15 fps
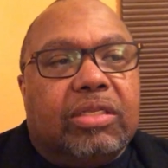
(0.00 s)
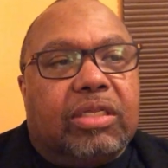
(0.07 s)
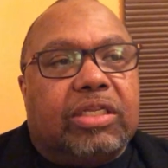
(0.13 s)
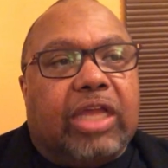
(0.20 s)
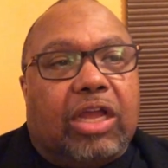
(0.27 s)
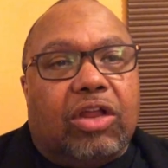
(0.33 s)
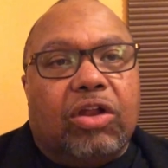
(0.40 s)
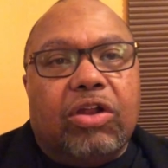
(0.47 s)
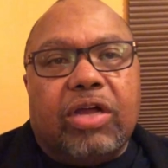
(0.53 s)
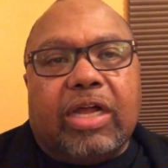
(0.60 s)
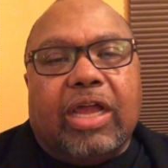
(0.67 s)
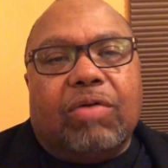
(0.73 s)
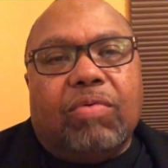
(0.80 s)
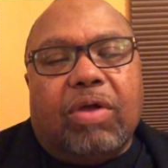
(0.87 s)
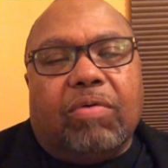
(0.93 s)
to take a
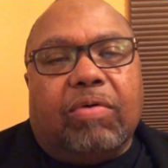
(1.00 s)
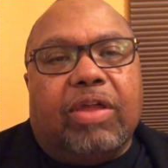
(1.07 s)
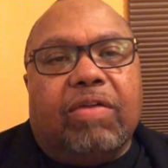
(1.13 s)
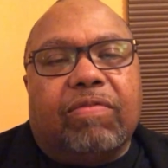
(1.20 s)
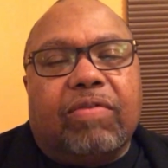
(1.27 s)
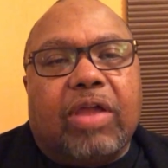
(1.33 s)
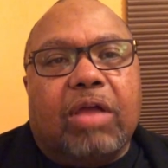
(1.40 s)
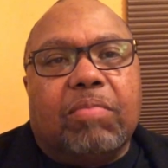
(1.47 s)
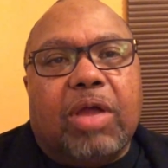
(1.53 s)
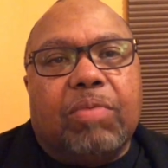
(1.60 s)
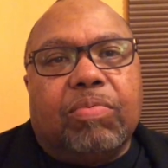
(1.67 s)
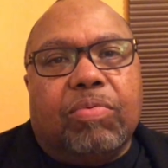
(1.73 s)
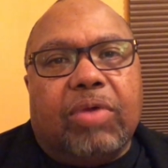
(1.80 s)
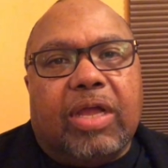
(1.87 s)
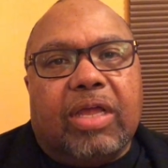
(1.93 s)
look at what we've come
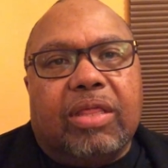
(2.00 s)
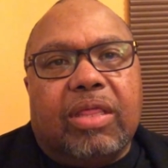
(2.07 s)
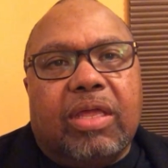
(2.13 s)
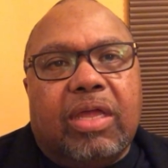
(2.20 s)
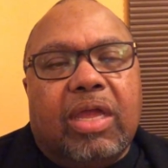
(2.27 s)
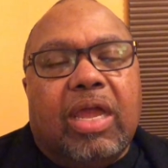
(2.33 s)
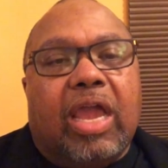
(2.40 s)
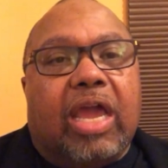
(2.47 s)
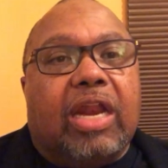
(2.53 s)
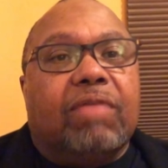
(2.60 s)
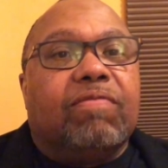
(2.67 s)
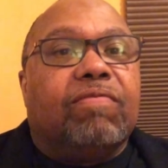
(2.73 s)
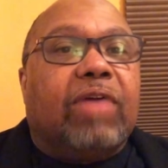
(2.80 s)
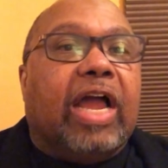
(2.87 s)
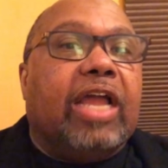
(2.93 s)
up with and
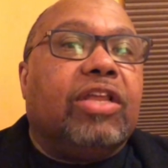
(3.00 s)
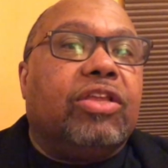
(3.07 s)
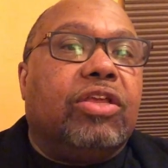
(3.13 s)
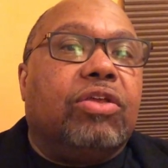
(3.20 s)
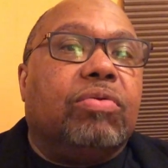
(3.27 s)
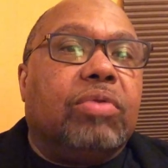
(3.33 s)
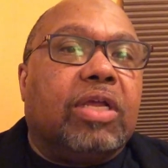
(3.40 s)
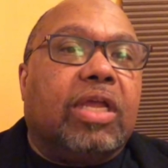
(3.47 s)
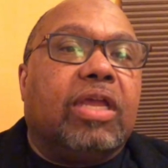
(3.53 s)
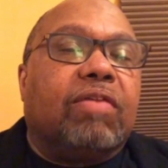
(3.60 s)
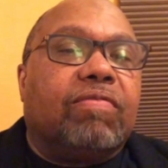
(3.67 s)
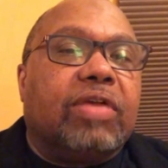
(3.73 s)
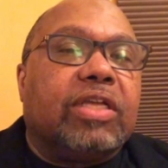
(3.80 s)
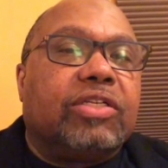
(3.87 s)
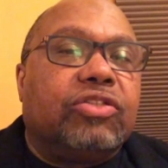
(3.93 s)
invite you to
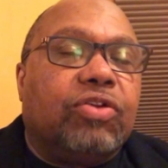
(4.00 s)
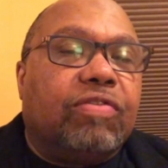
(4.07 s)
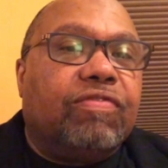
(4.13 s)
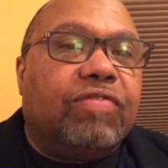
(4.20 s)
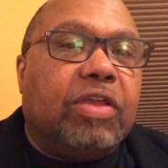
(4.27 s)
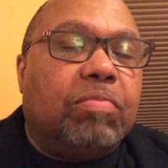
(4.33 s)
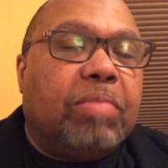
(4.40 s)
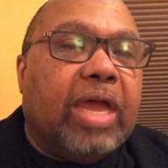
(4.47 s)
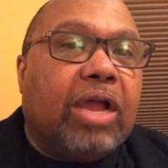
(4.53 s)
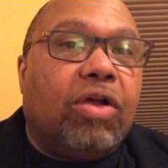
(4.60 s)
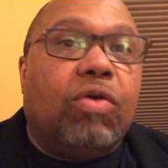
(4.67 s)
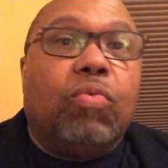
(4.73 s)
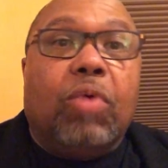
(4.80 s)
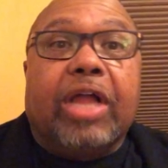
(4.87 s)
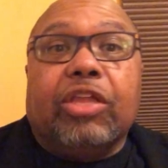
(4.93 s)
give us your
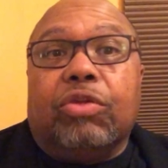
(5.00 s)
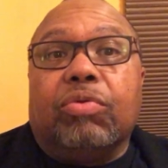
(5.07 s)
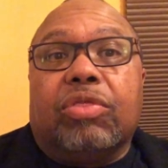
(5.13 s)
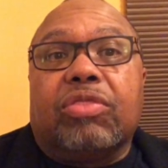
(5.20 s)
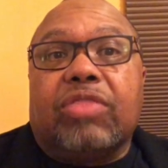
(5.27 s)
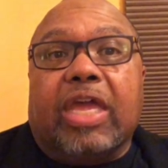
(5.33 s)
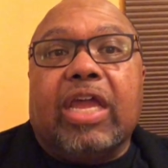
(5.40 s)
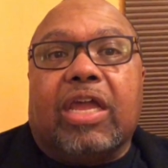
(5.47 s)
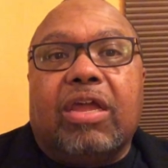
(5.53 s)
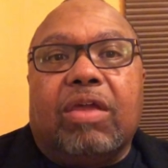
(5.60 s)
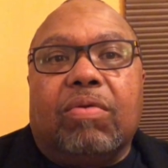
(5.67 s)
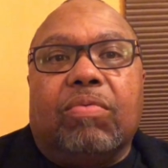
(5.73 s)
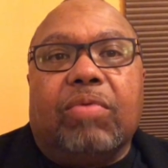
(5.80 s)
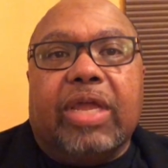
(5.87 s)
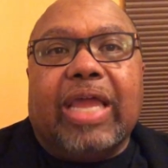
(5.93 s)
feedback on what you think
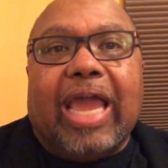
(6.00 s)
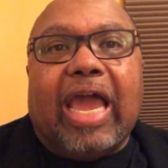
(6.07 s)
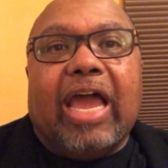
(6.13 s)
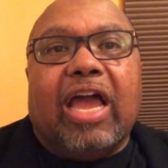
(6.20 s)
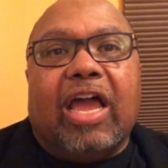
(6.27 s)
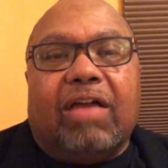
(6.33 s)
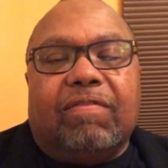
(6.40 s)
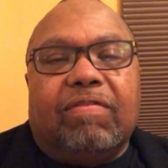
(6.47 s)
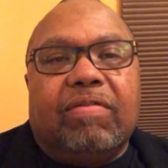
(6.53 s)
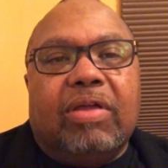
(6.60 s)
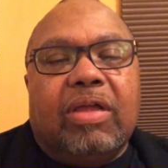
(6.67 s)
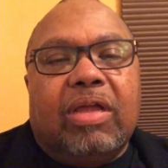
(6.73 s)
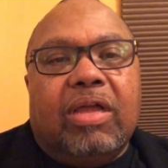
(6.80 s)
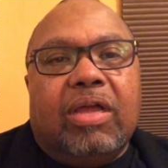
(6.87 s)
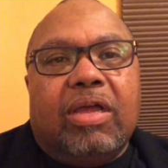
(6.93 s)
we have.
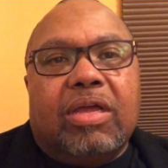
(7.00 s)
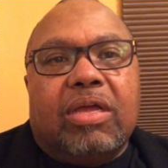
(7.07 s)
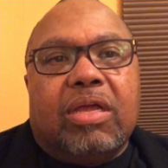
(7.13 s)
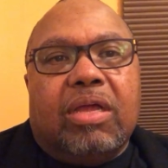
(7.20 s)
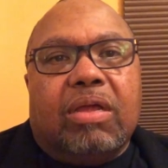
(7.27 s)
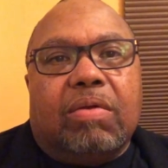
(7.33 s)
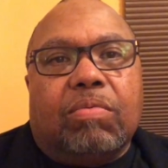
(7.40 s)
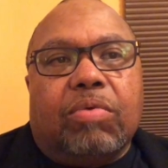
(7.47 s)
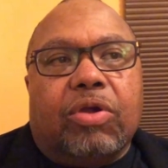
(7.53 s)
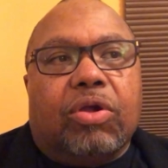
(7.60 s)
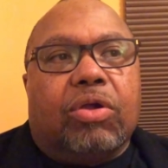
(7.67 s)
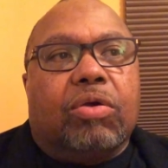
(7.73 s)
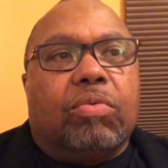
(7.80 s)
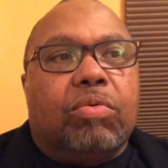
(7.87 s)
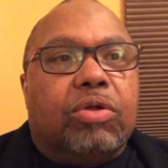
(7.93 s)

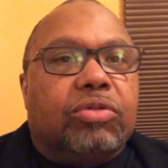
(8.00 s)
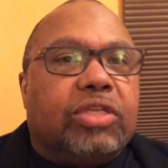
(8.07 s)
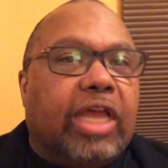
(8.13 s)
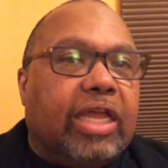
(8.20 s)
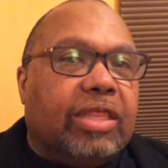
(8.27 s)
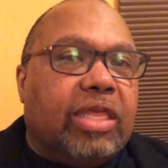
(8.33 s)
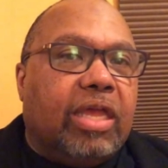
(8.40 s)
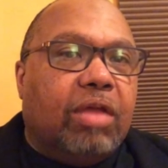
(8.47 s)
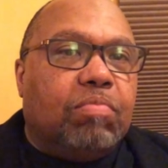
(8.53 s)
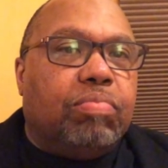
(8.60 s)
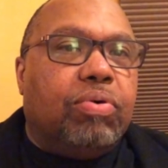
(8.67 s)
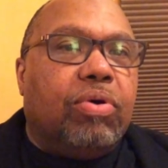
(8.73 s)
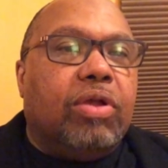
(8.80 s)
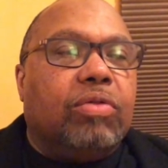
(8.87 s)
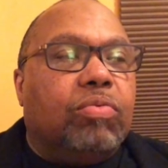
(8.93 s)
We'll take the
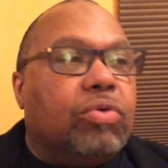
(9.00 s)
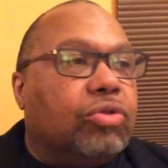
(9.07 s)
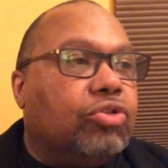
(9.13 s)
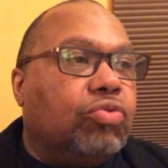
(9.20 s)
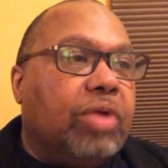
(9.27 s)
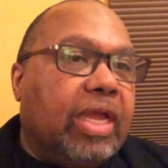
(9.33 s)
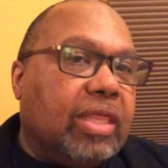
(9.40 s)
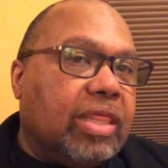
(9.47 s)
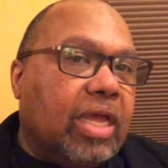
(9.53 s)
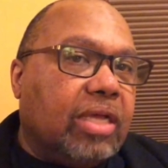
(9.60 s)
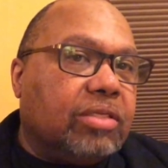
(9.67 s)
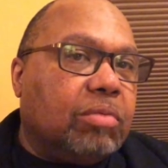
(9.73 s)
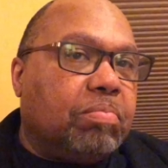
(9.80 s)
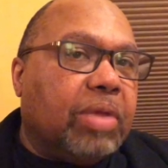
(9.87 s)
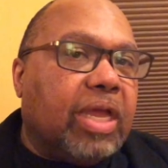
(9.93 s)
input, we'll tweak
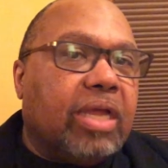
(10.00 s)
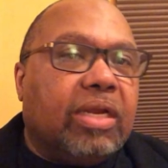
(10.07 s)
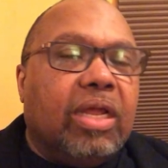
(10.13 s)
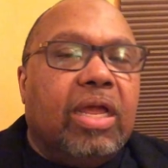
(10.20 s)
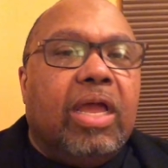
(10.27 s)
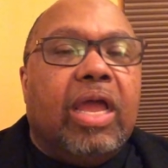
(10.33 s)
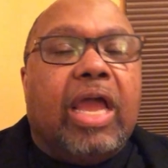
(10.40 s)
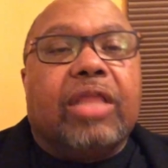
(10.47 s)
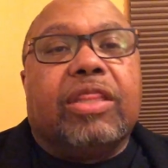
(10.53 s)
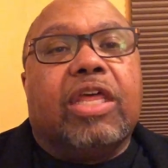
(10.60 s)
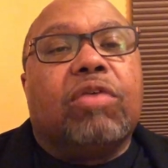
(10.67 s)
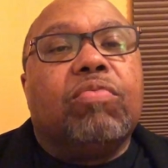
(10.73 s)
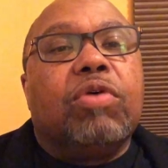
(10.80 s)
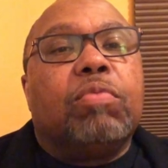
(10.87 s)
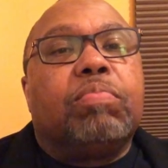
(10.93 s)
things a bit, and
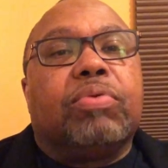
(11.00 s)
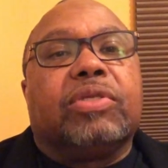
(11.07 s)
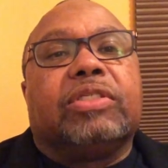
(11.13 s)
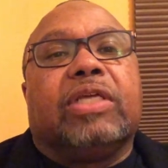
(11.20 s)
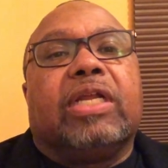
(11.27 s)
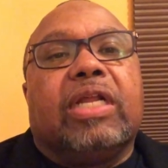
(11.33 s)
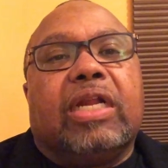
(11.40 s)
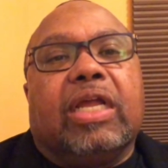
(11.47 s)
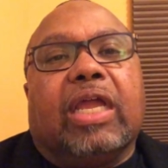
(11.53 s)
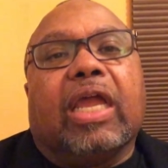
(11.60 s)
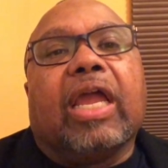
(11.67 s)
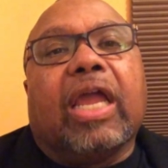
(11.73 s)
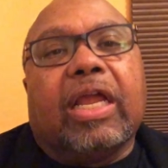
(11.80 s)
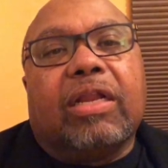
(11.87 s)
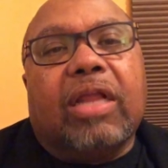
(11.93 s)
then we'll present it
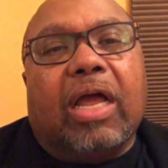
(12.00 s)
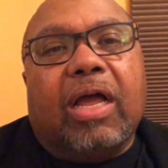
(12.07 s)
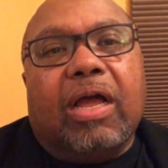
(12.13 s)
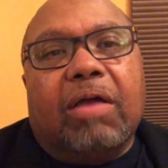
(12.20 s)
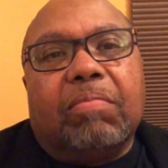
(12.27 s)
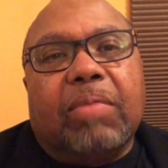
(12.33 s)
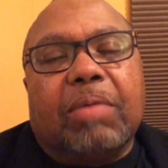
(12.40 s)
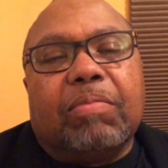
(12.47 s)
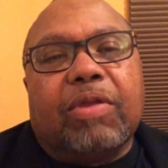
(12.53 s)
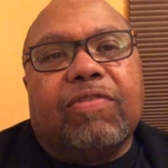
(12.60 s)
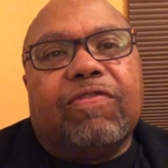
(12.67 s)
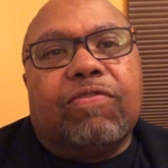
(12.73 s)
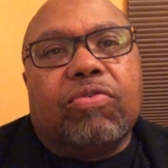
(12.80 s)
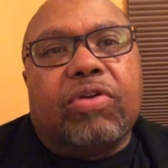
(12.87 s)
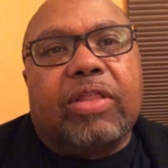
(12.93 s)
again
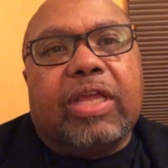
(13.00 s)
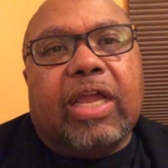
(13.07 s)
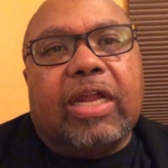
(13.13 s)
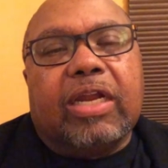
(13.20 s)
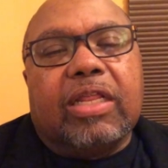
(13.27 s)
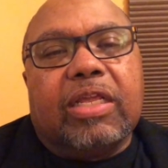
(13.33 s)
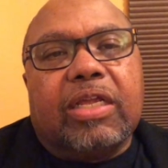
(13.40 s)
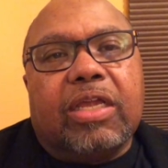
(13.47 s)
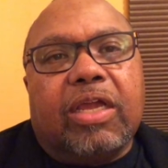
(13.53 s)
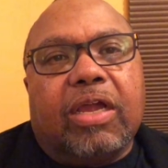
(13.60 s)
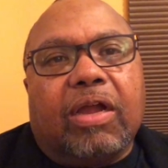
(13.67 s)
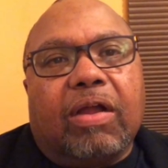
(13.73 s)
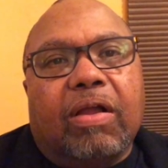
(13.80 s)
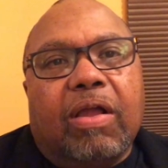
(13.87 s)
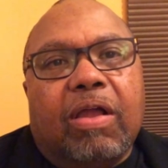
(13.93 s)
before the end of the
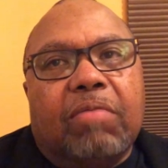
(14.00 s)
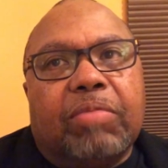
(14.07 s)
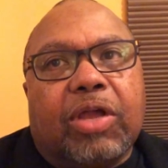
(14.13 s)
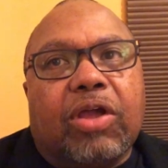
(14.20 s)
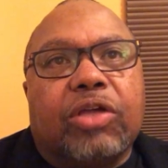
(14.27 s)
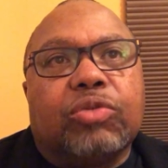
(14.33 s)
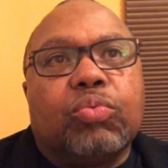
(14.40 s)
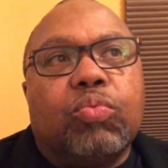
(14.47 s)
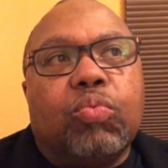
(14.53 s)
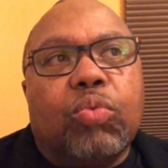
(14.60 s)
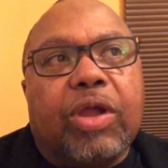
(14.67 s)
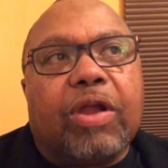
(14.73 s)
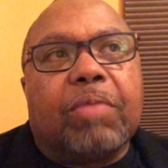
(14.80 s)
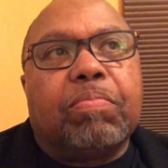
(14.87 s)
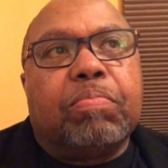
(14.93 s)
year, because
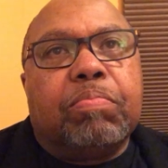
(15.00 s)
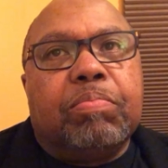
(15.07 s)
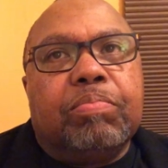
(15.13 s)
we're